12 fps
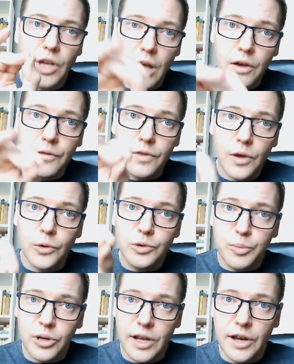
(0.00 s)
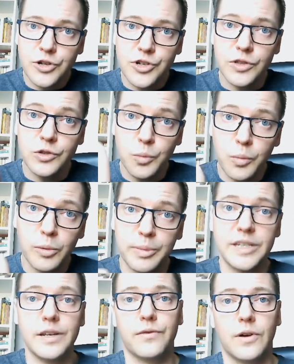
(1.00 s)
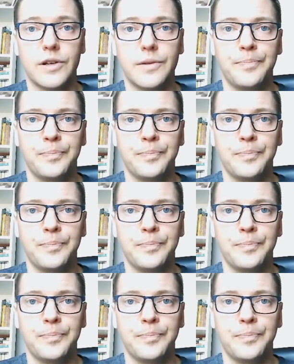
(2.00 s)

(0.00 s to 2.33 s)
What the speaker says: of those productions will be different.